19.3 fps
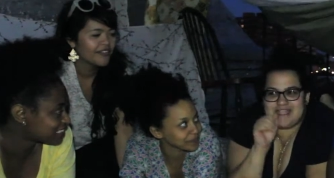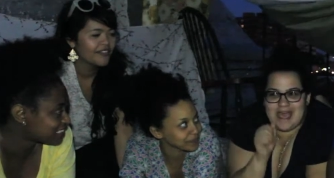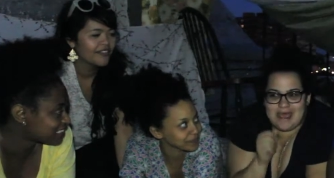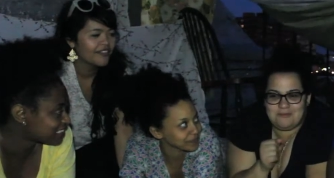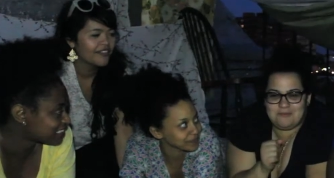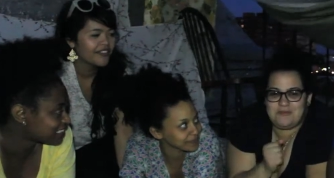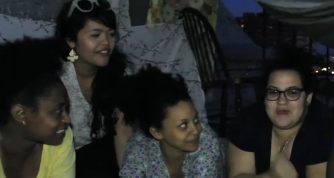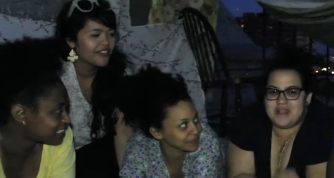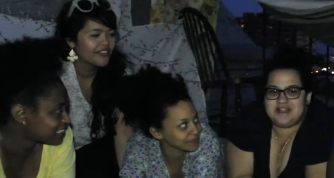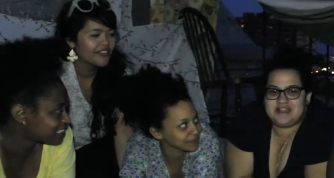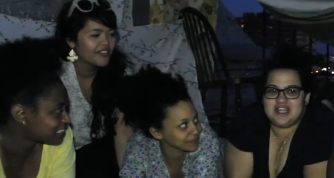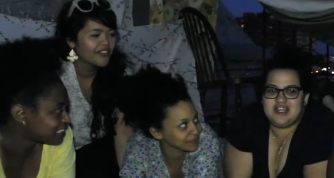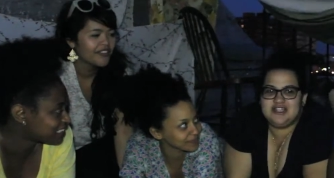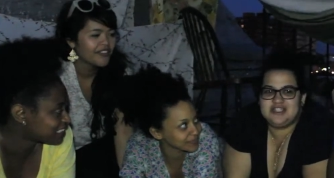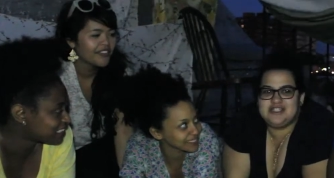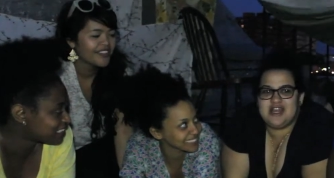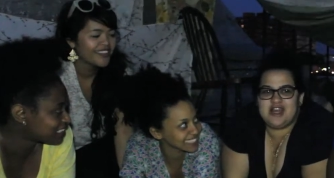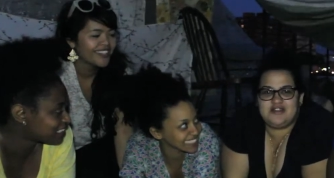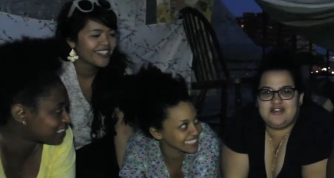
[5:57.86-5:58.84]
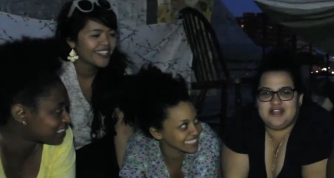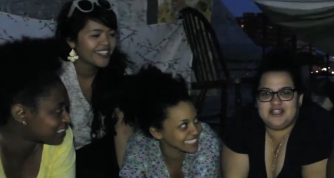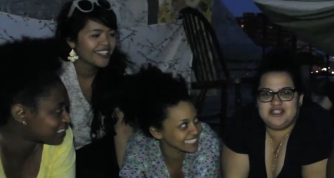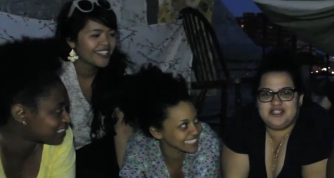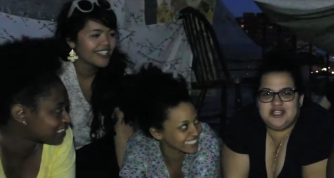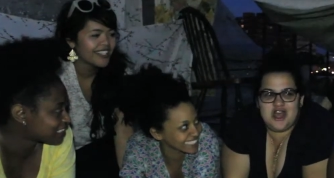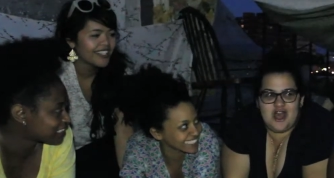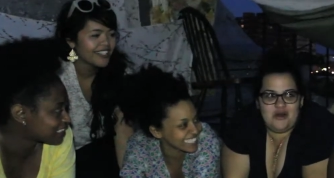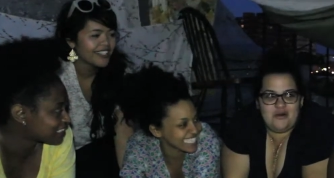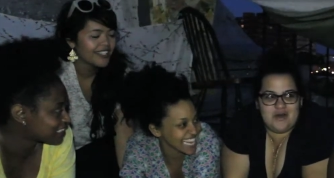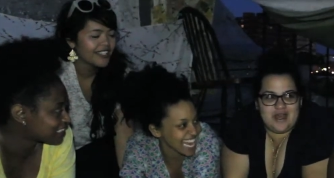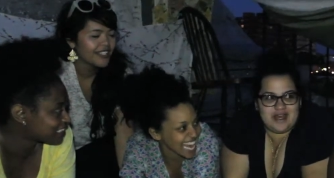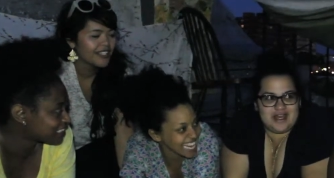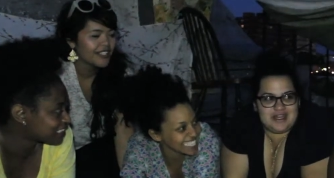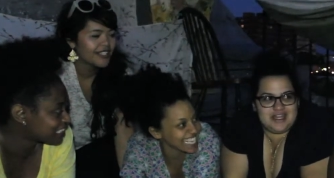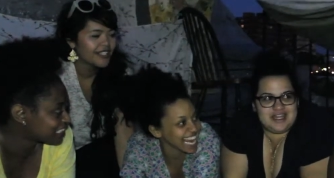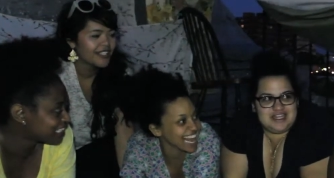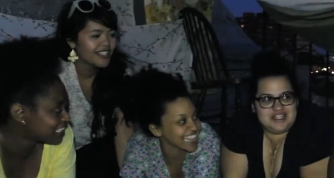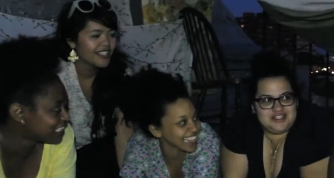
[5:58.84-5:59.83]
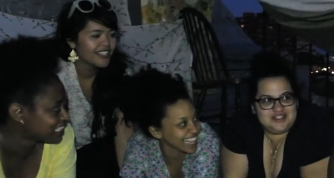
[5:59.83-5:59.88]
Speaker 1: type, but there's no, there's no one yes,
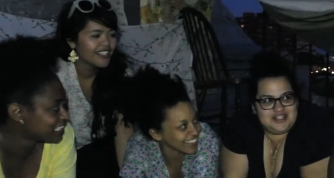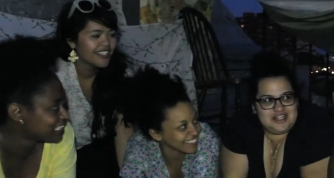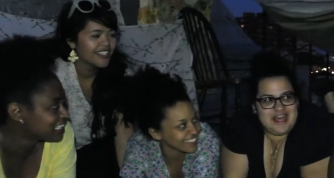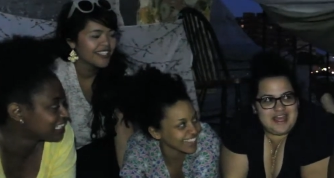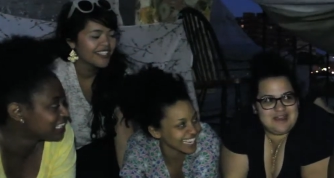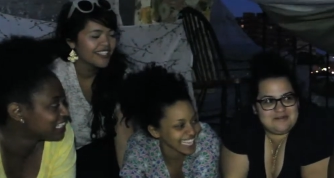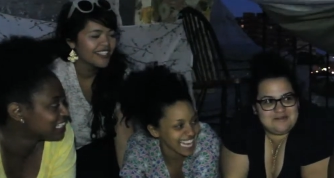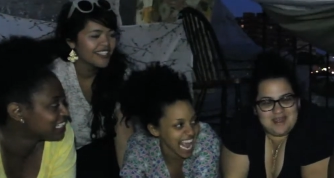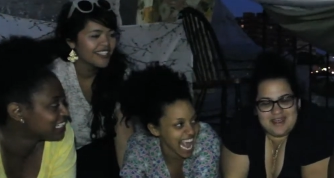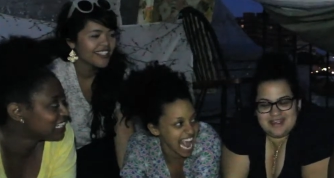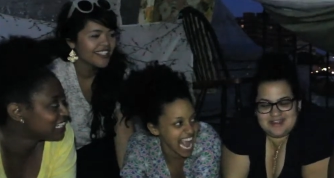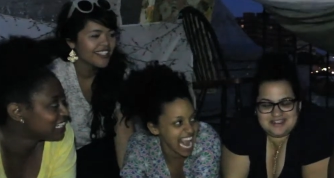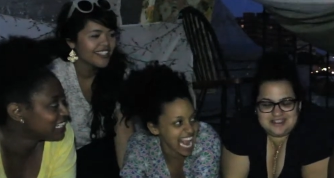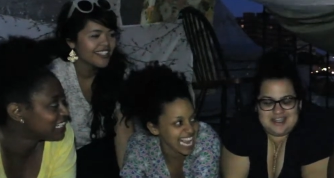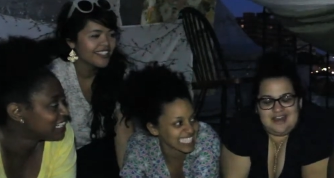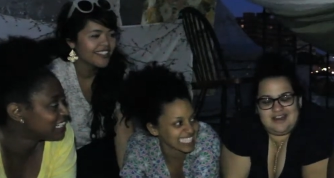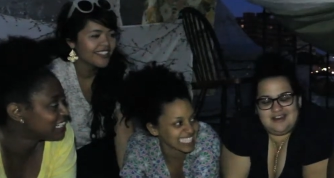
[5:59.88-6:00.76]
in the industry like that. me.